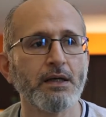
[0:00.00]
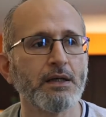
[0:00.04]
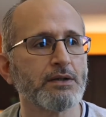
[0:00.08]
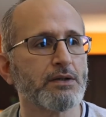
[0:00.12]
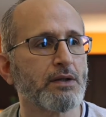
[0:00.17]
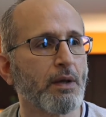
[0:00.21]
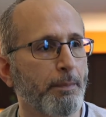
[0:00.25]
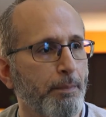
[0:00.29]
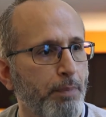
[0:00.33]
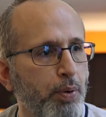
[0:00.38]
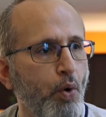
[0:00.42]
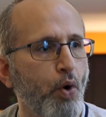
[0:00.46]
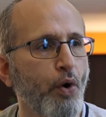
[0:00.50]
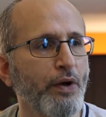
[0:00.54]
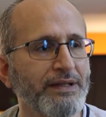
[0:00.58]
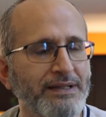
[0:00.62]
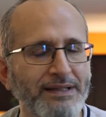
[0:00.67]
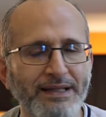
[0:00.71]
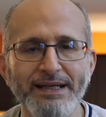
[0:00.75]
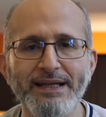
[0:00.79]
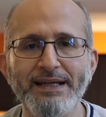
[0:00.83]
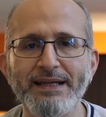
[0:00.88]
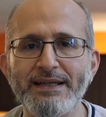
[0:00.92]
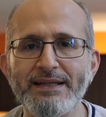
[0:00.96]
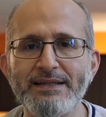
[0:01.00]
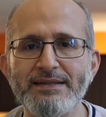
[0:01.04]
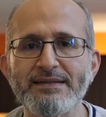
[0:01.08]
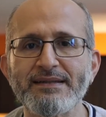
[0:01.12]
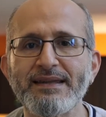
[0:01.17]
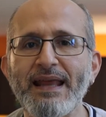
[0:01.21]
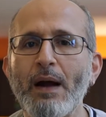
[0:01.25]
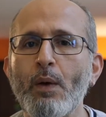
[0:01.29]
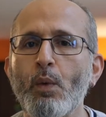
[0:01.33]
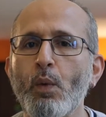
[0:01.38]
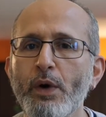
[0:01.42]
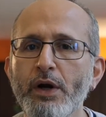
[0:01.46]
The point is
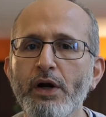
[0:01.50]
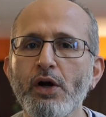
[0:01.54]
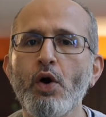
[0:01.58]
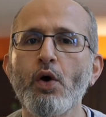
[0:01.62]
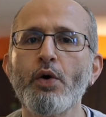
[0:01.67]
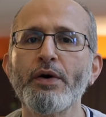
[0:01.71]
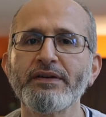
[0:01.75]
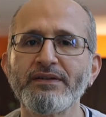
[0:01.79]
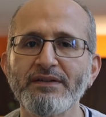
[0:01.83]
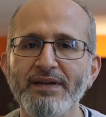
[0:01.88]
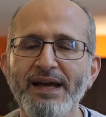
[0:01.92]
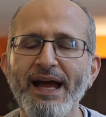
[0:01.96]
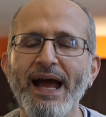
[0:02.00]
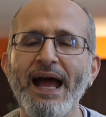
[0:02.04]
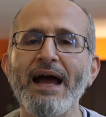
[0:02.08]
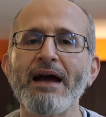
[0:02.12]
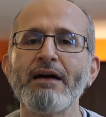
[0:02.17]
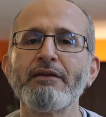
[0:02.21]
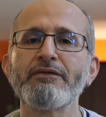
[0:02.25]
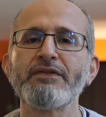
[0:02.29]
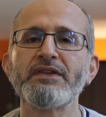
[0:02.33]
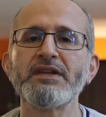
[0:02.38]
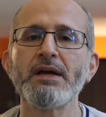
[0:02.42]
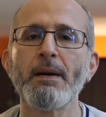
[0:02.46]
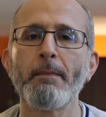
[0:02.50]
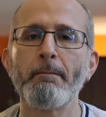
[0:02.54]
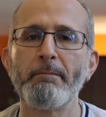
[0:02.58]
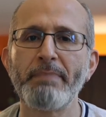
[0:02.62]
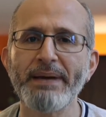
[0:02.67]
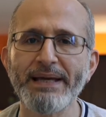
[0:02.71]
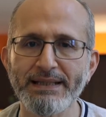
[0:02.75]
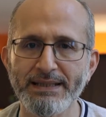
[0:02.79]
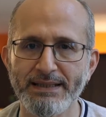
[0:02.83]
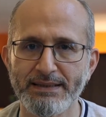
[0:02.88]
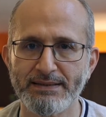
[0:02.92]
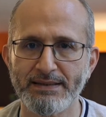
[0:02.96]
that we're going to have the
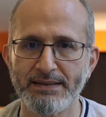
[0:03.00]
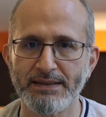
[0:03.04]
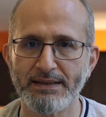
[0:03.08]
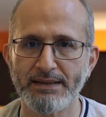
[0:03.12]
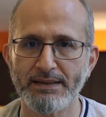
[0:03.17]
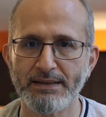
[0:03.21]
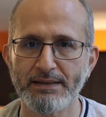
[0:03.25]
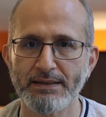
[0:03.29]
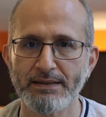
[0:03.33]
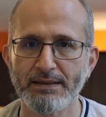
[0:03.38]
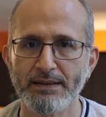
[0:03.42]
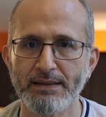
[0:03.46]
ability